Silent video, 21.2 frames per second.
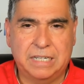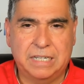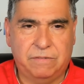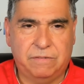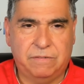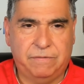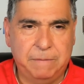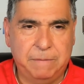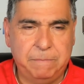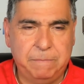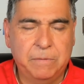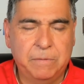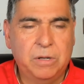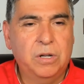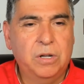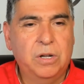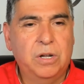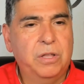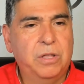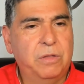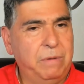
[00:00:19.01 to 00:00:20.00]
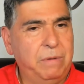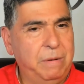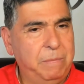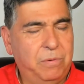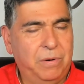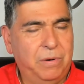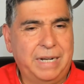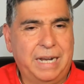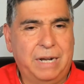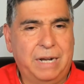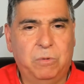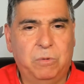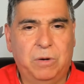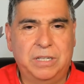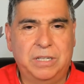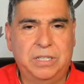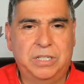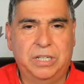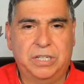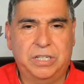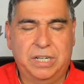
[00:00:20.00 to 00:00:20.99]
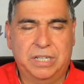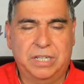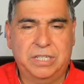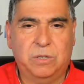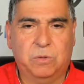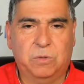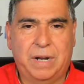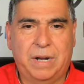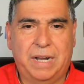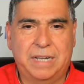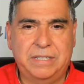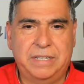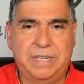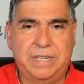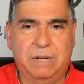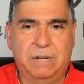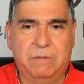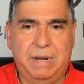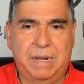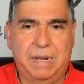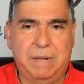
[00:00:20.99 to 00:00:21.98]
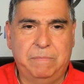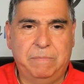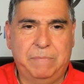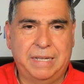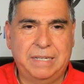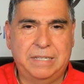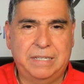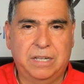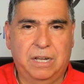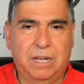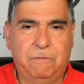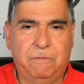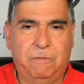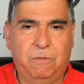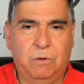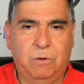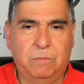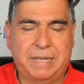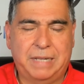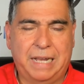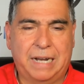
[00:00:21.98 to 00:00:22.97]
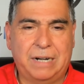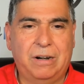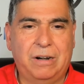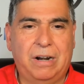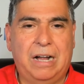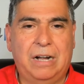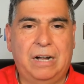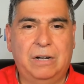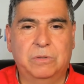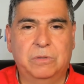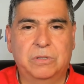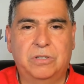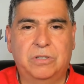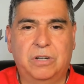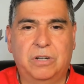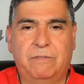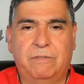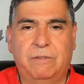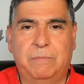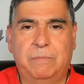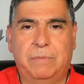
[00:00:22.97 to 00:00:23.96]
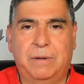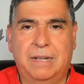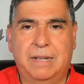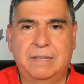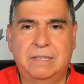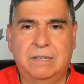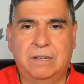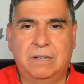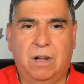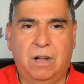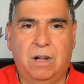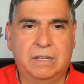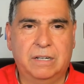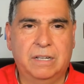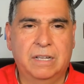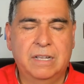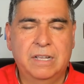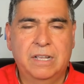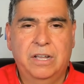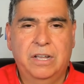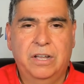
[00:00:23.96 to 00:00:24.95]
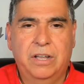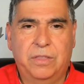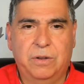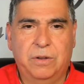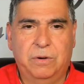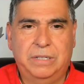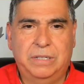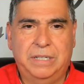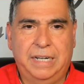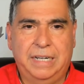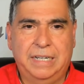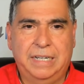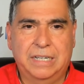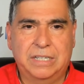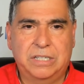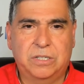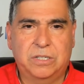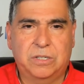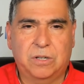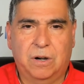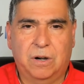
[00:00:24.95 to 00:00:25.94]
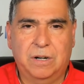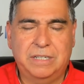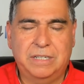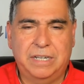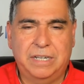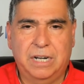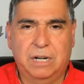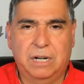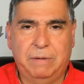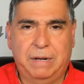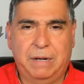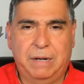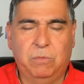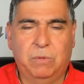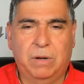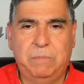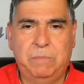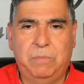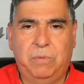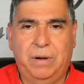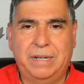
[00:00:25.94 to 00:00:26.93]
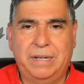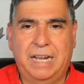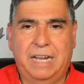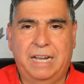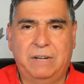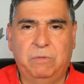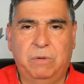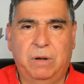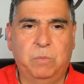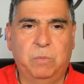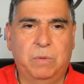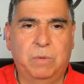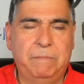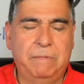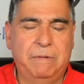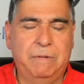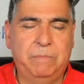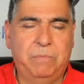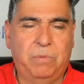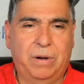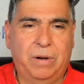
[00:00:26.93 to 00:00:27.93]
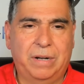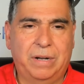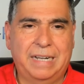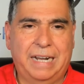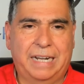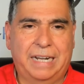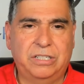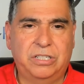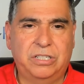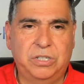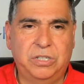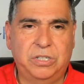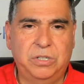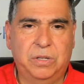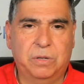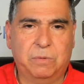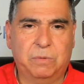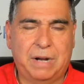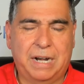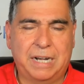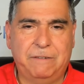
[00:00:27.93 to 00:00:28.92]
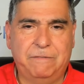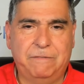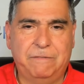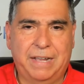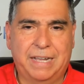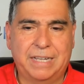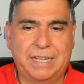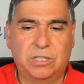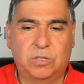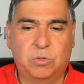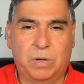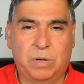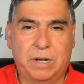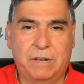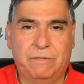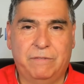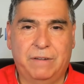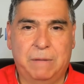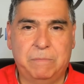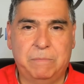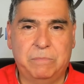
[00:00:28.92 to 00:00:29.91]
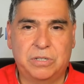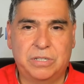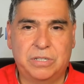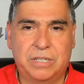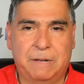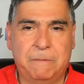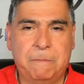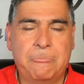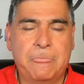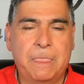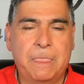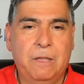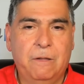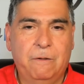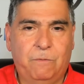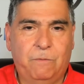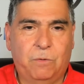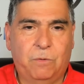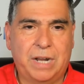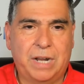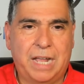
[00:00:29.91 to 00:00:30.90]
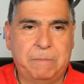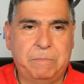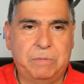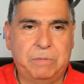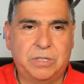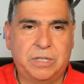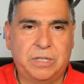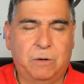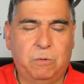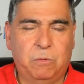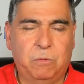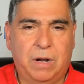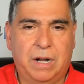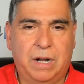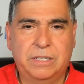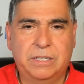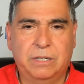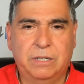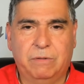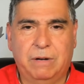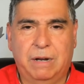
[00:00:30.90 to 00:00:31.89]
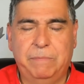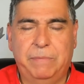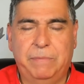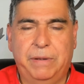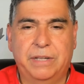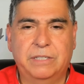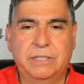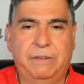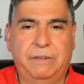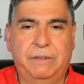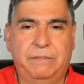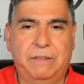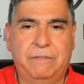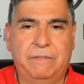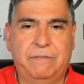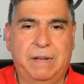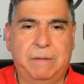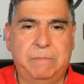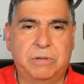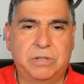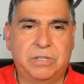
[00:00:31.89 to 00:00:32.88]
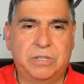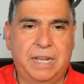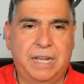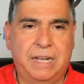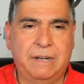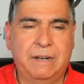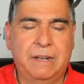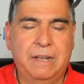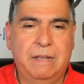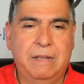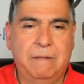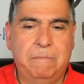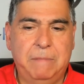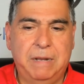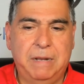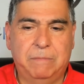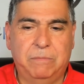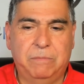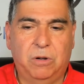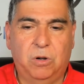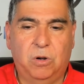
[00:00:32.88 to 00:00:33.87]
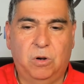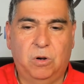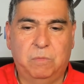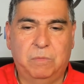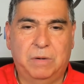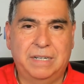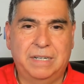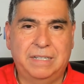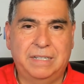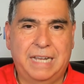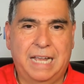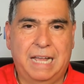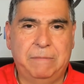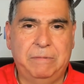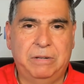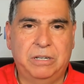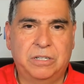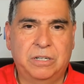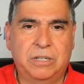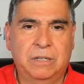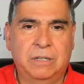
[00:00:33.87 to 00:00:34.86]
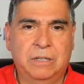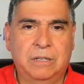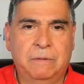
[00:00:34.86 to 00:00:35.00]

His FIP 3.81 suggests a rise in ERA based on form. Tanner Houck will start for Boston. Houck 13 starts, ERA 1.91, WHIP of 0.92. The righty fans 25%, 4.5% walks. The ground balls 55%, minimal home run damage.